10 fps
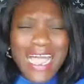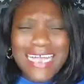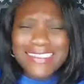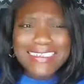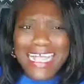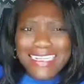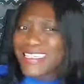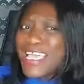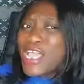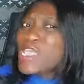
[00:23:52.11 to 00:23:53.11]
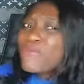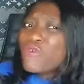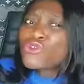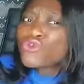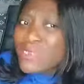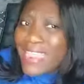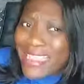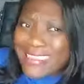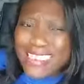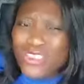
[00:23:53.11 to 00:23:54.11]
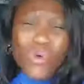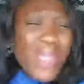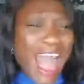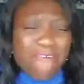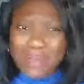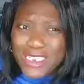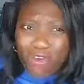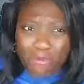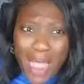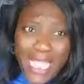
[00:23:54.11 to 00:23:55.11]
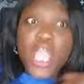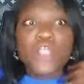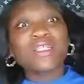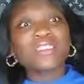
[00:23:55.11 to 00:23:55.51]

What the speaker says: You can see that if you do like this, you will have peace of mind.